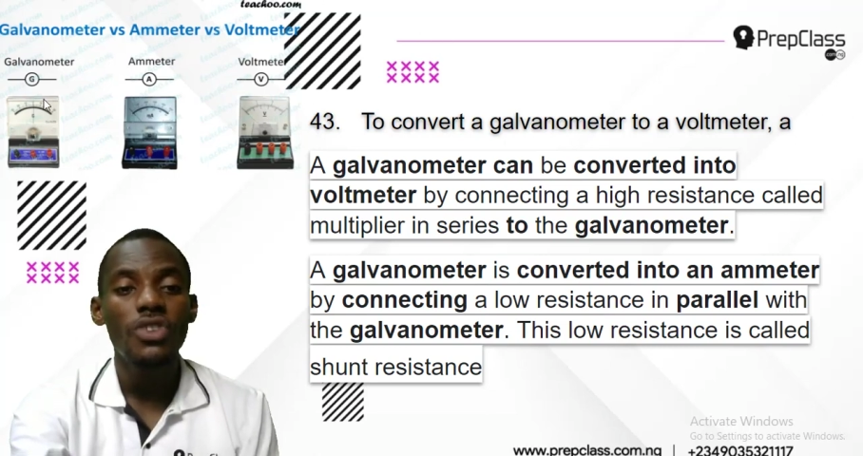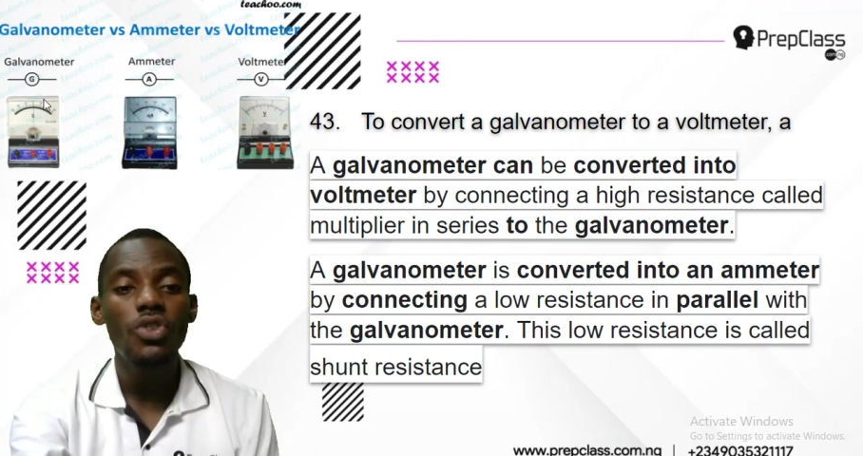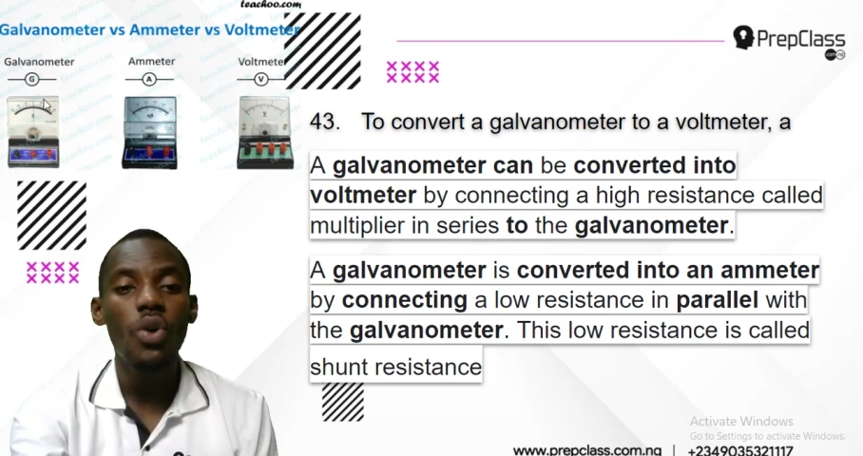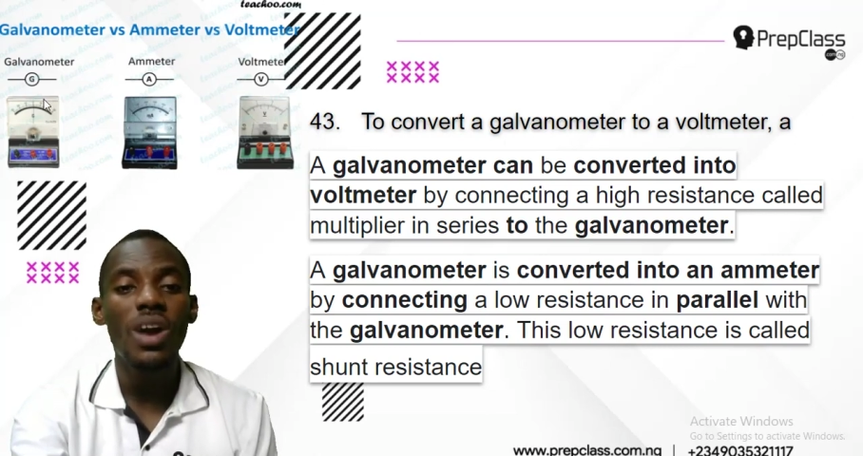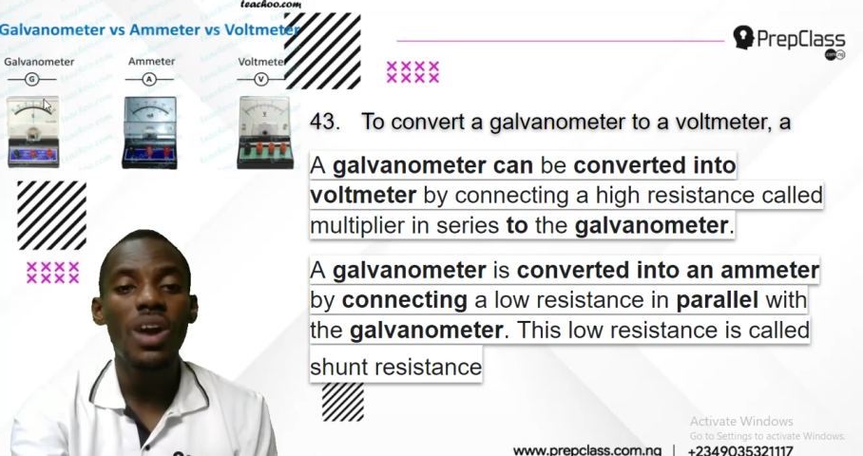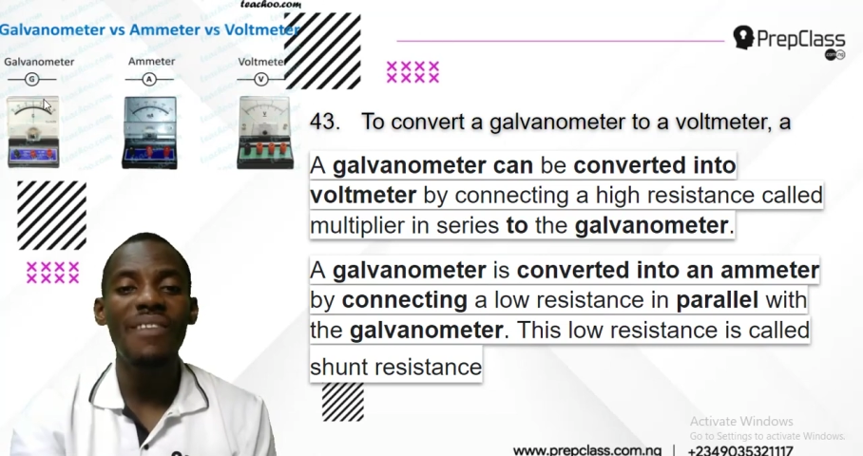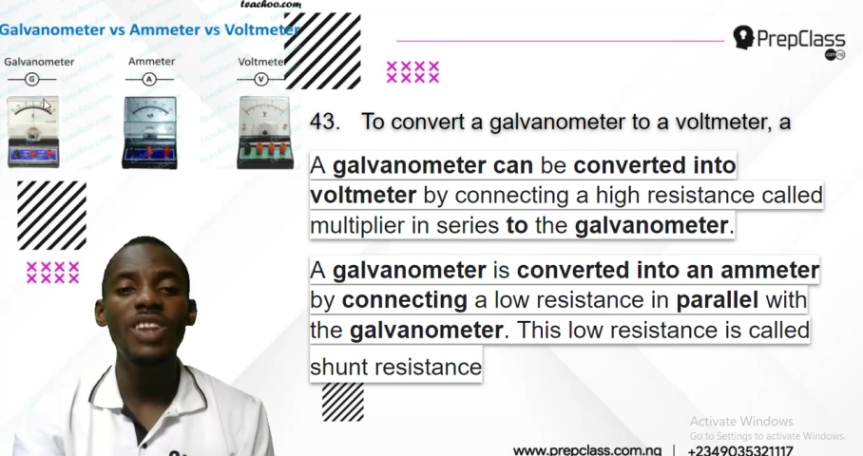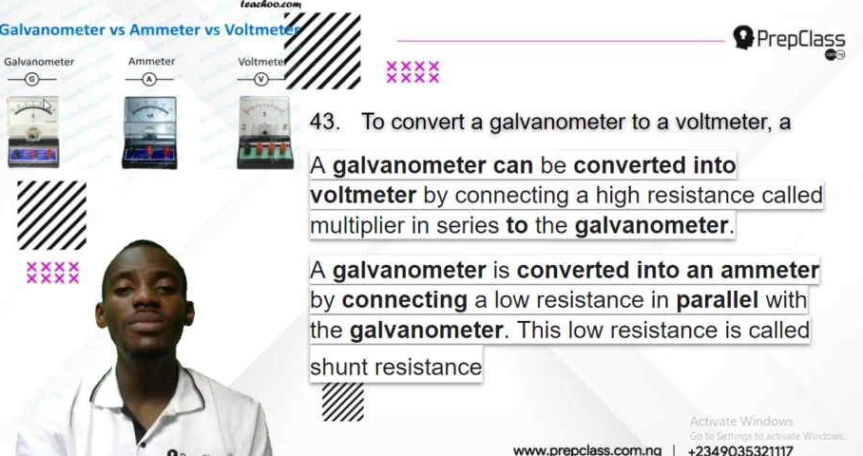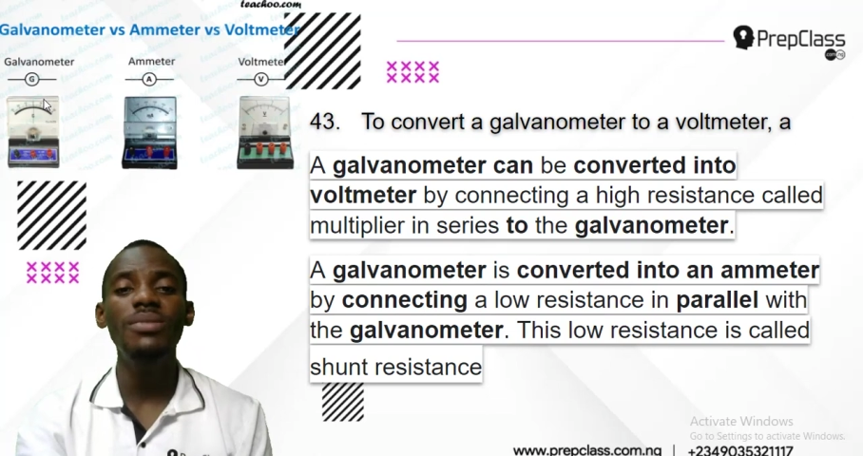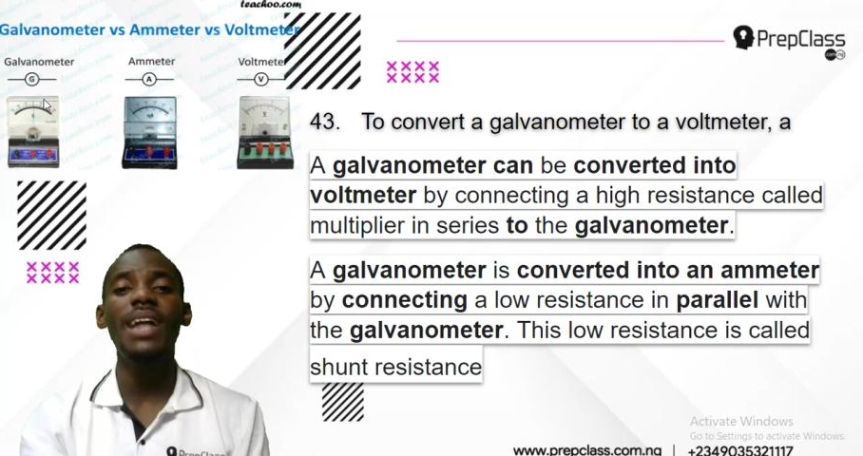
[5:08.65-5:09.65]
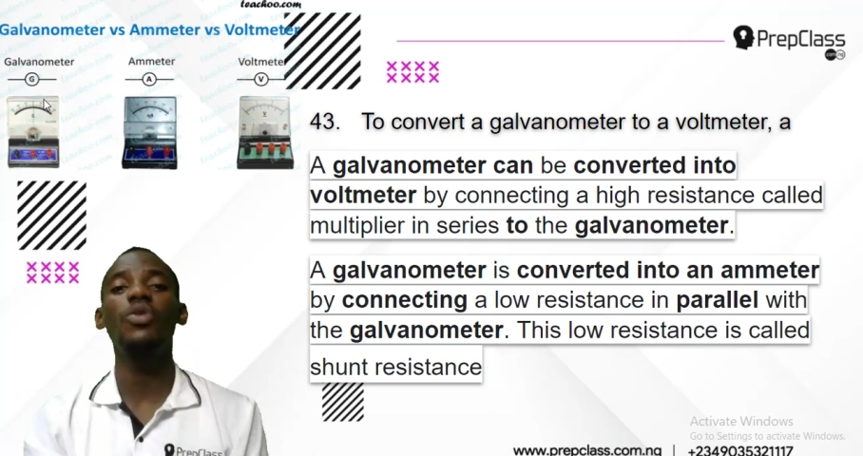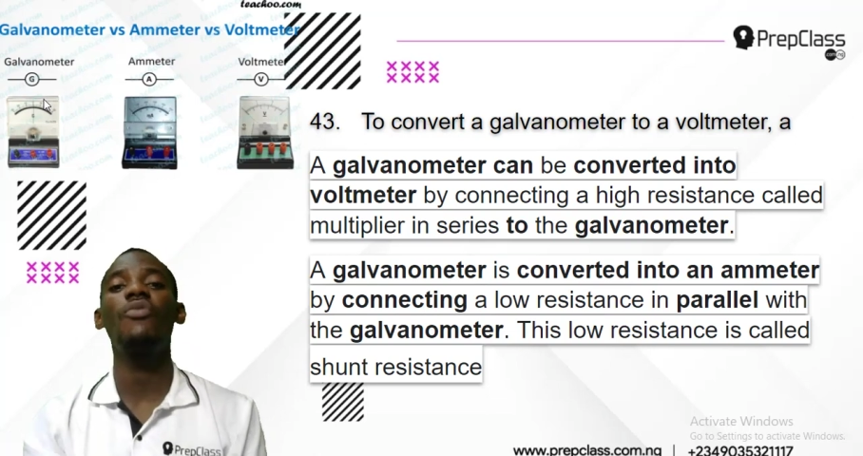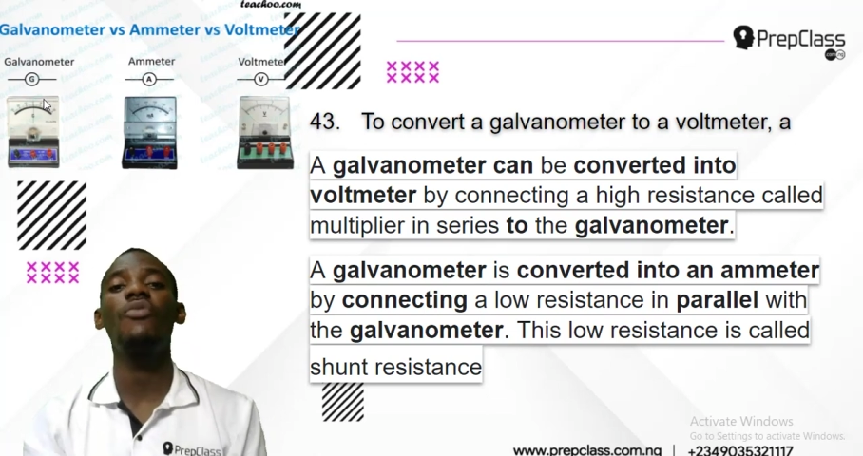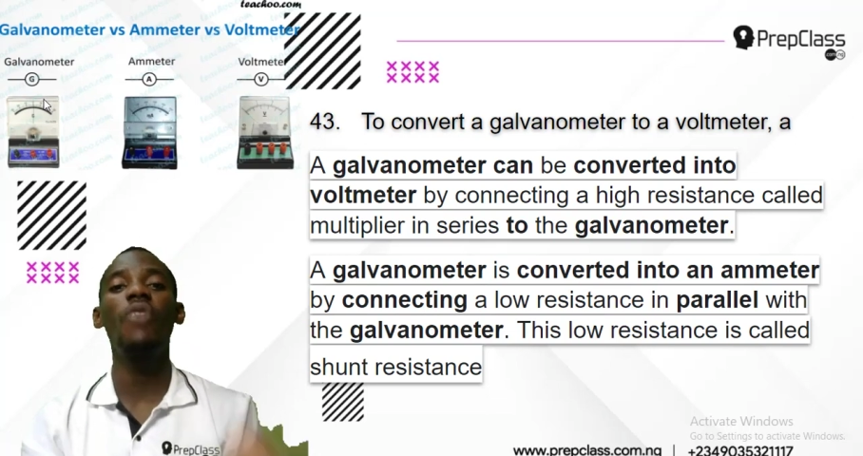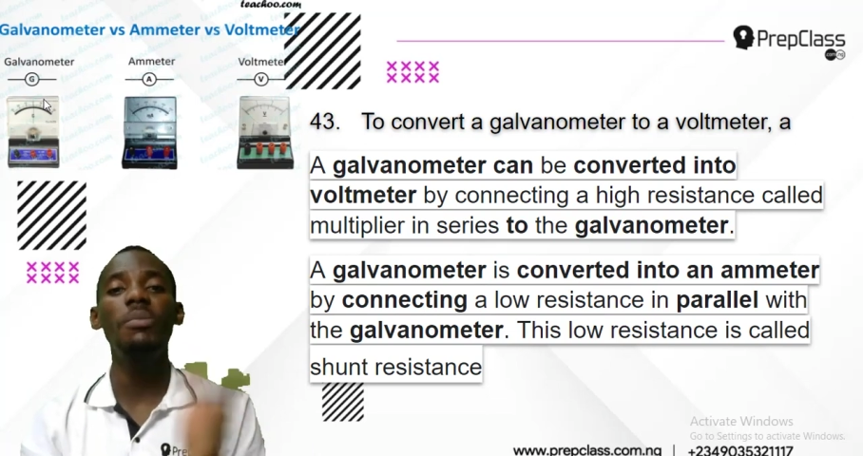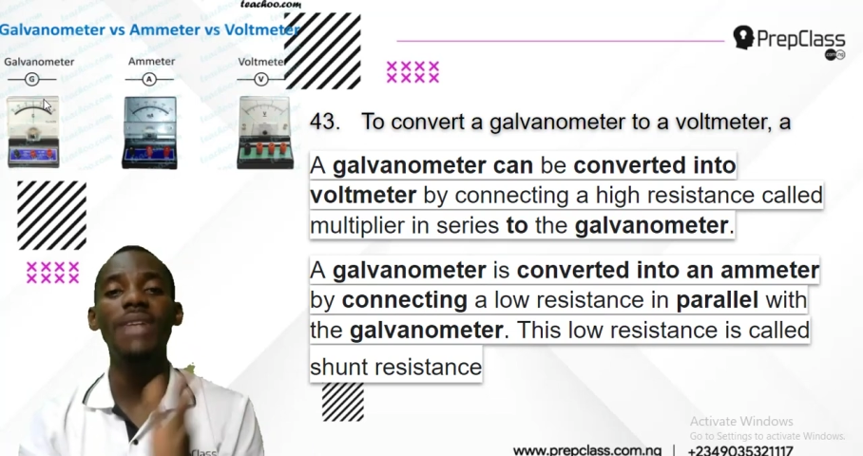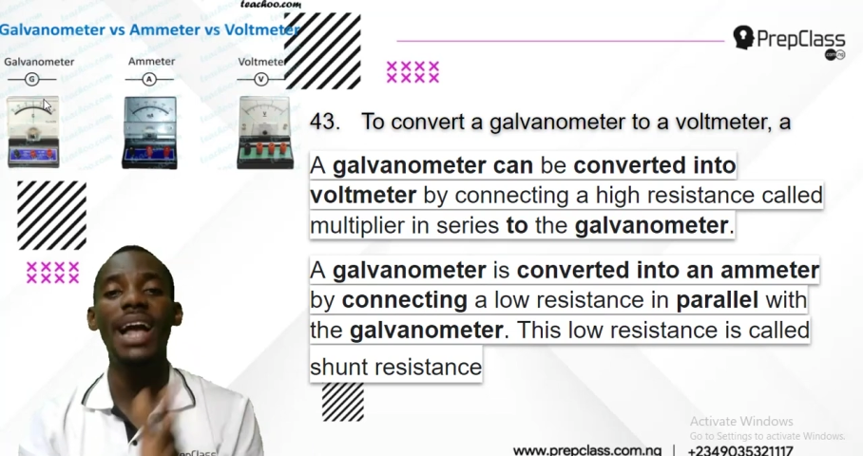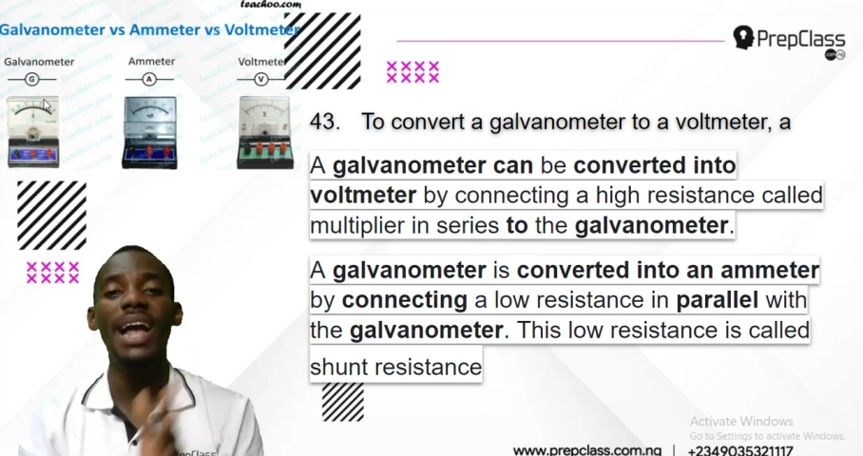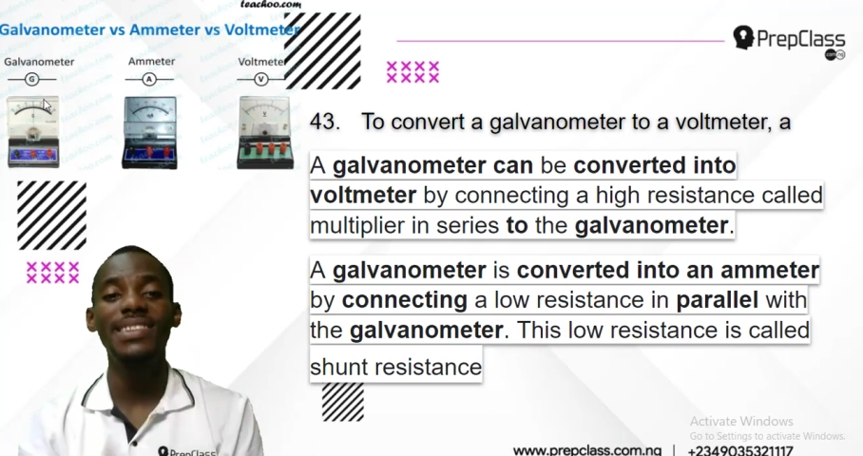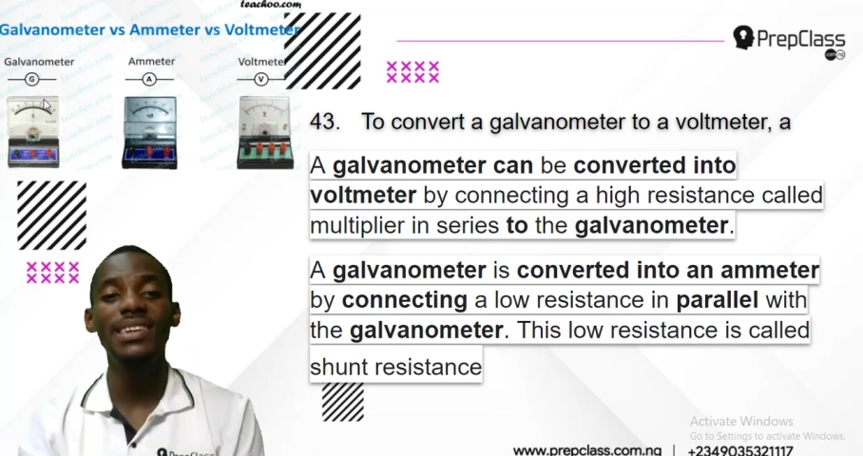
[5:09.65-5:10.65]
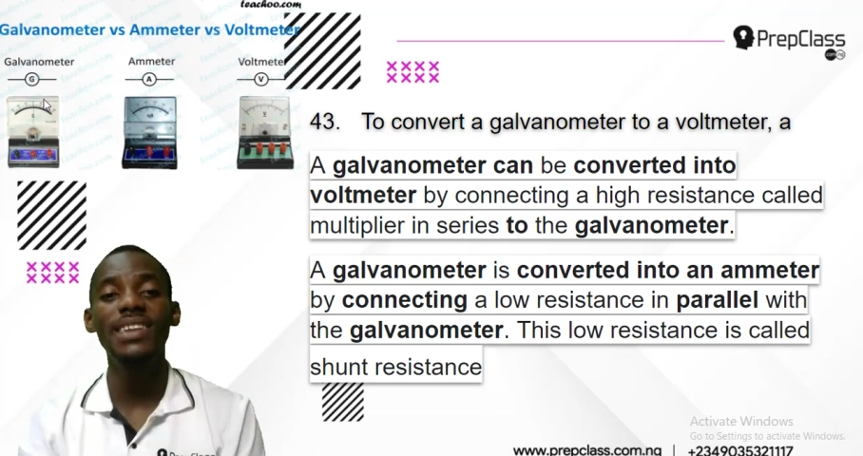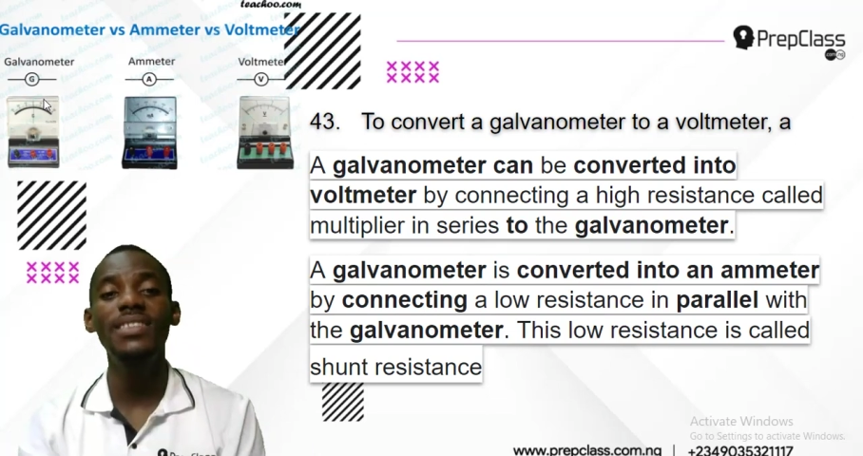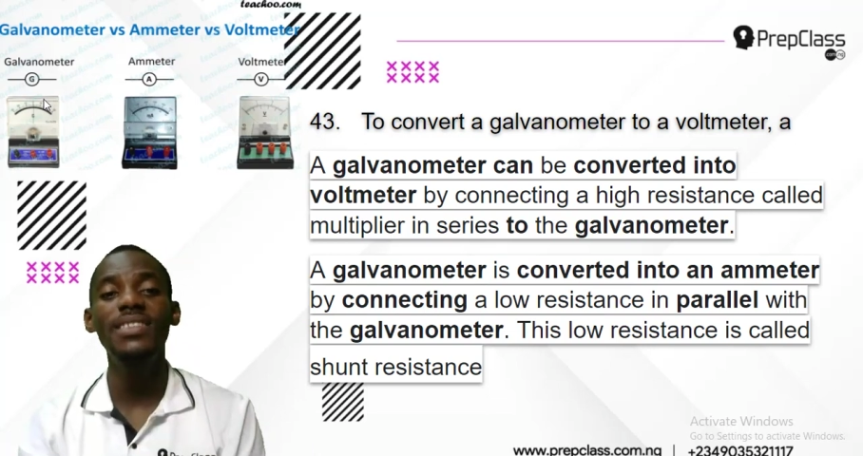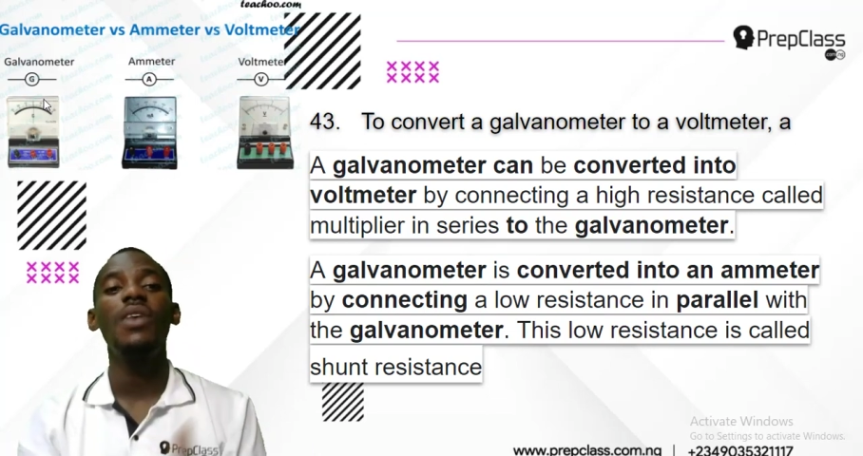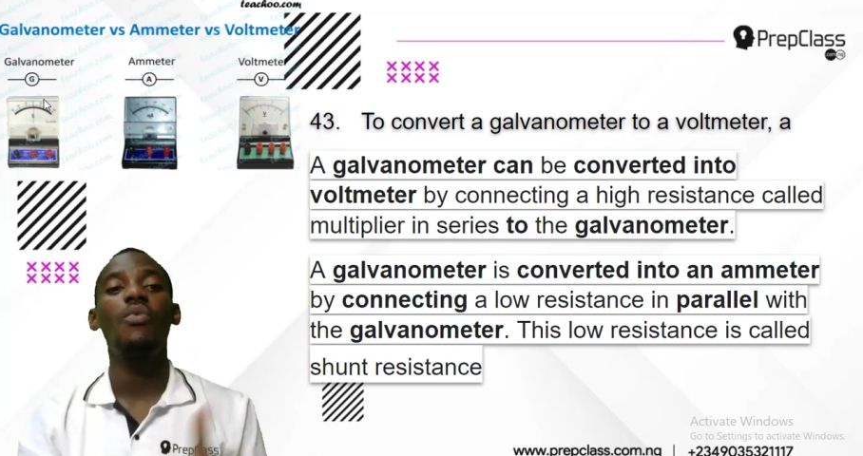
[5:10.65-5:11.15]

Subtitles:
So galvanometer to voltmeter is series,